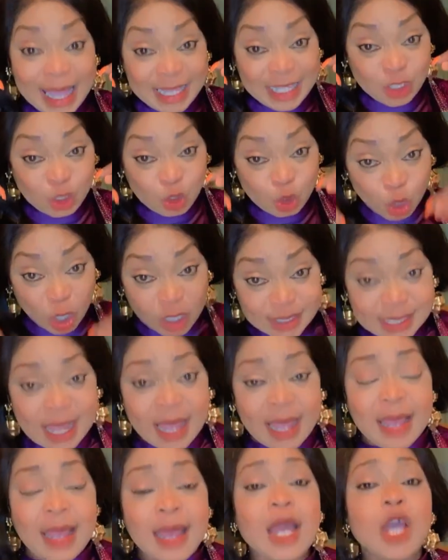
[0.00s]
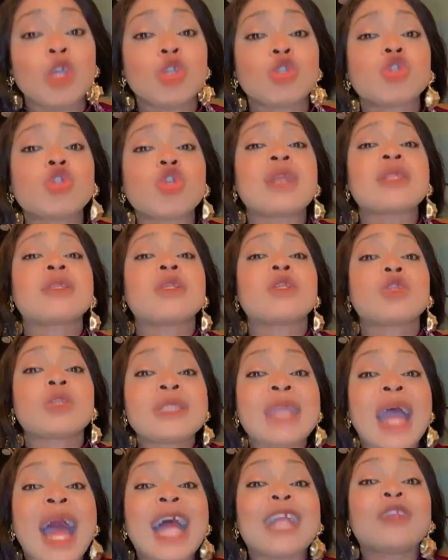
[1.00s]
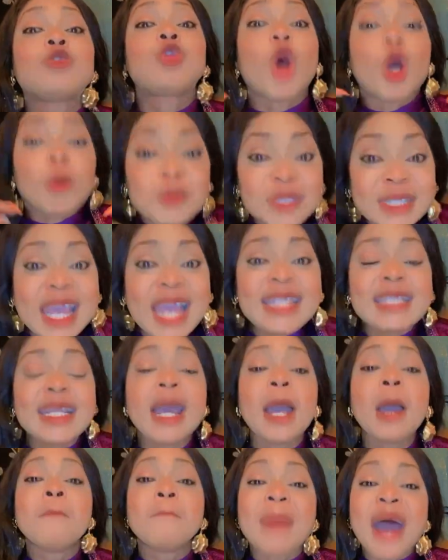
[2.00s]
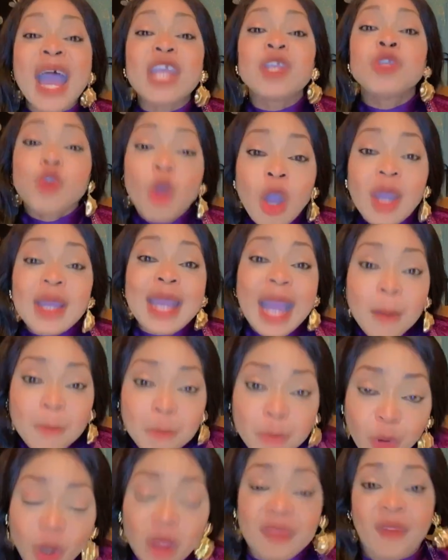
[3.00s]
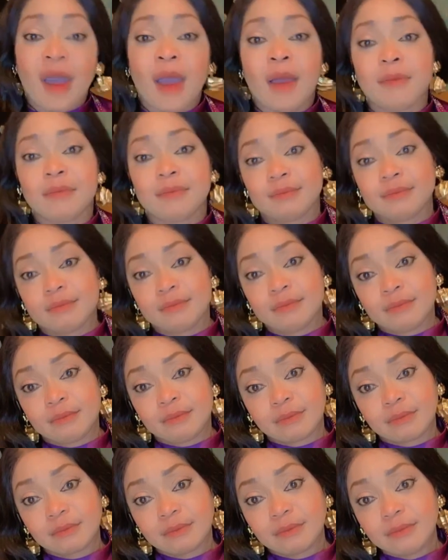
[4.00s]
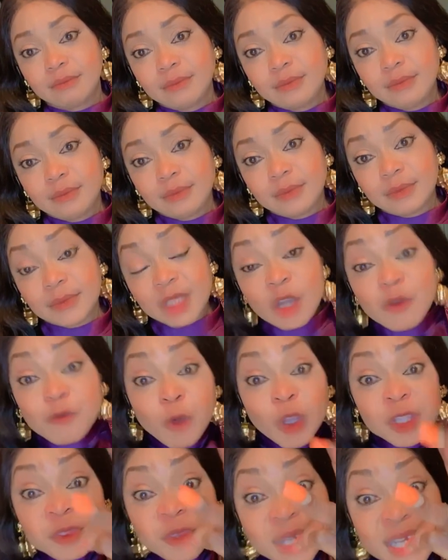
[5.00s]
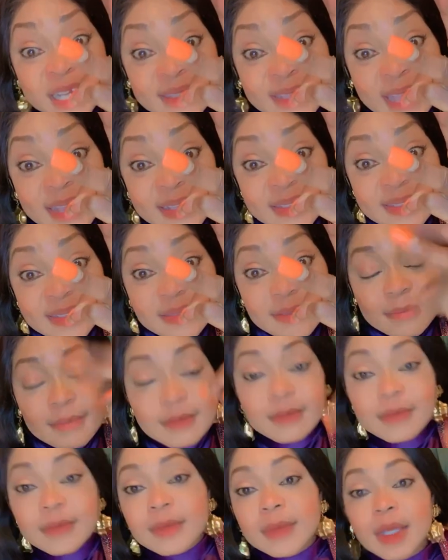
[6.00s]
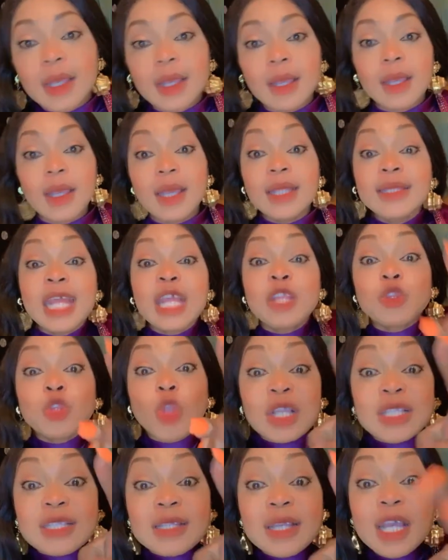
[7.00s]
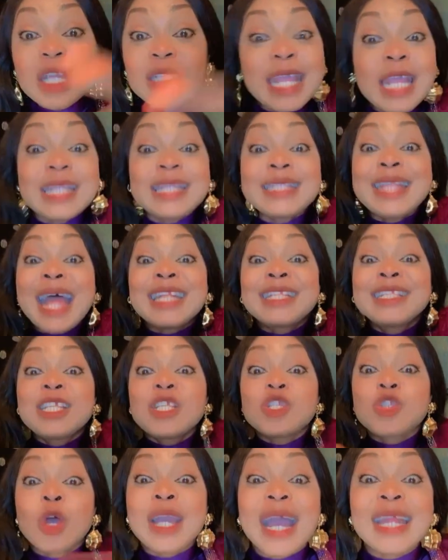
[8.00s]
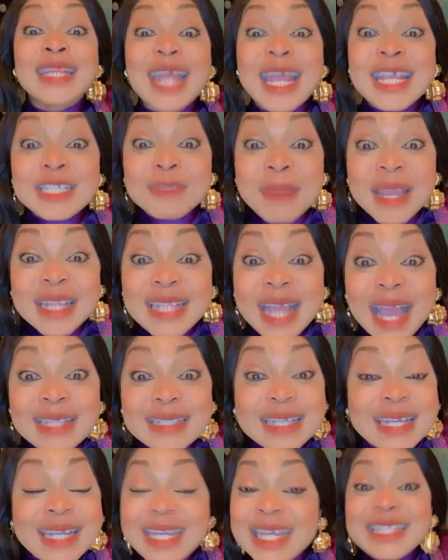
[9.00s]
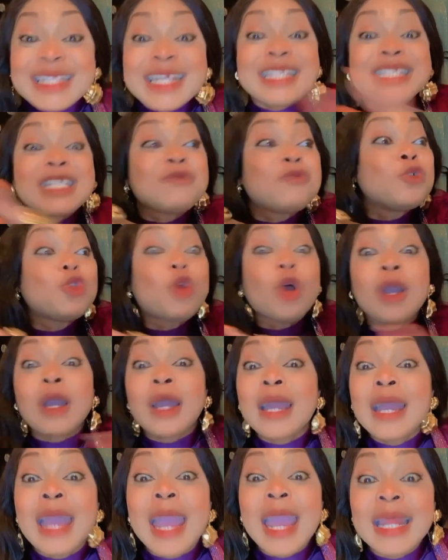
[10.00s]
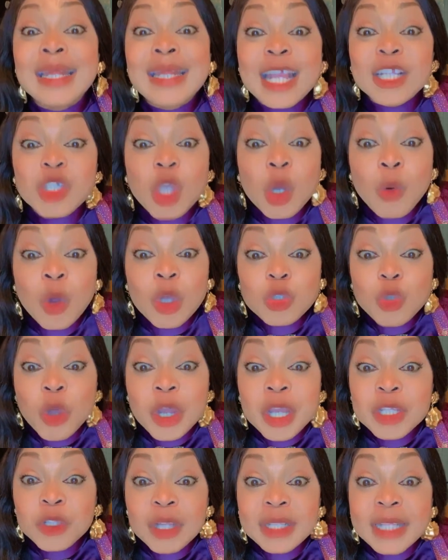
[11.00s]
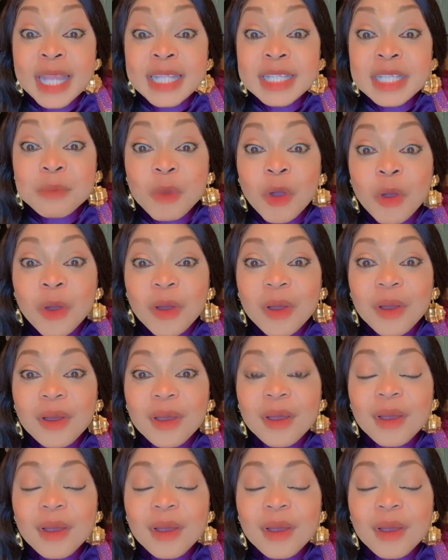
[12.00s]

his daughter, adopted my younger brother. For 3 days, they thought that disorganized my dad. He didn't even know election was going on anymore.